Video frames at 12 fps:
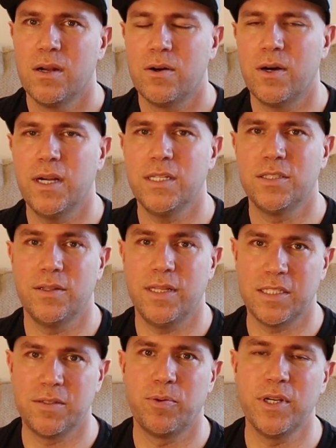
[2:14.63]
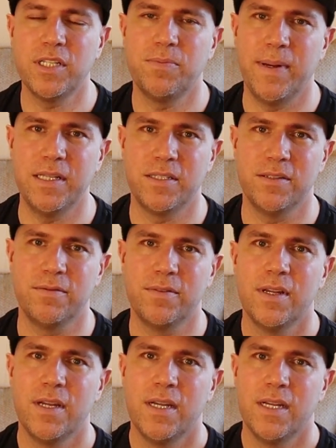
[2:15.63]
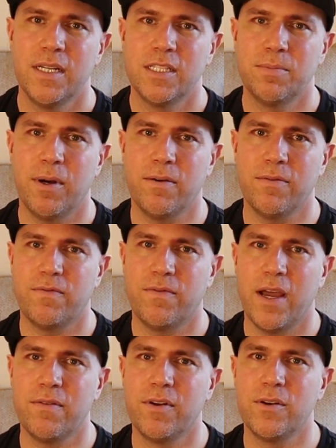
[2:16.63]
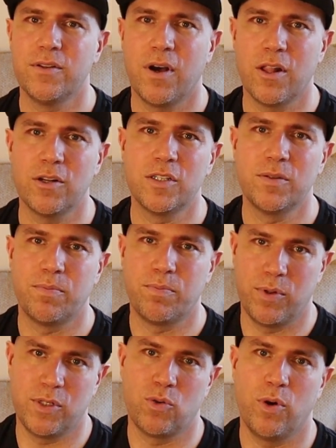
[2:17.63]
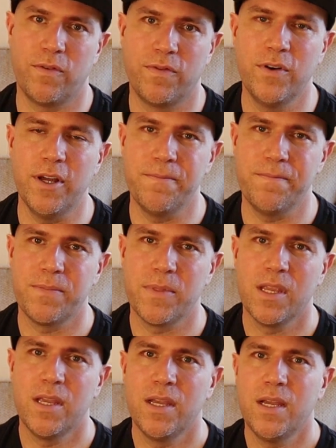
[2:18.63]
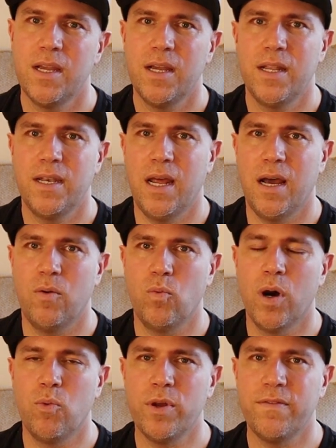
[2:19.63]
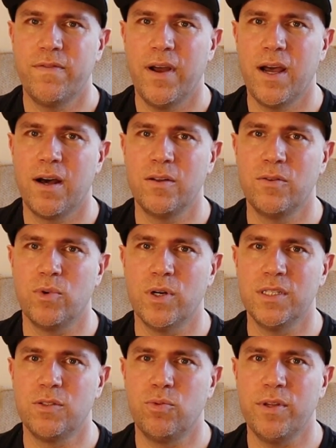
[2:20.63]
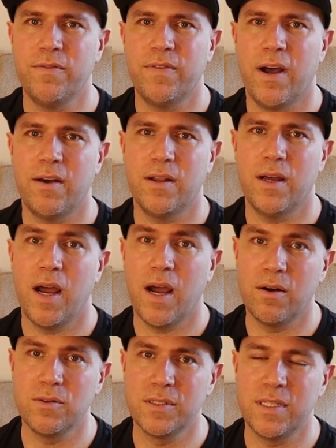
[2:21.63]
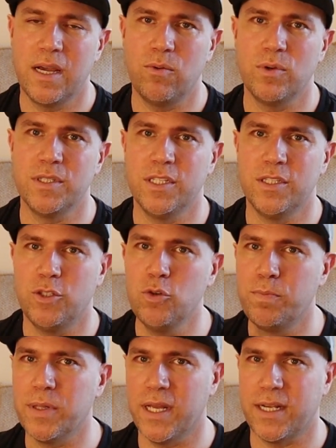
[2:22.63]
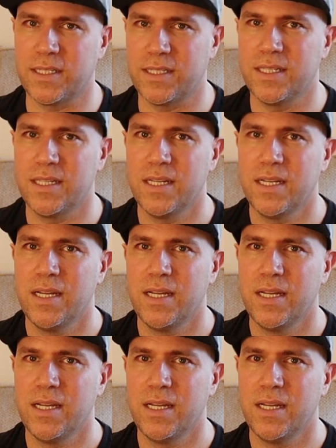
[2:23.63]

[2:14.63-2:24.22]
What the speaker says: right? So that's pretty expensive. It's about $500 per square foot. Now, what we found was a house that was a duplex,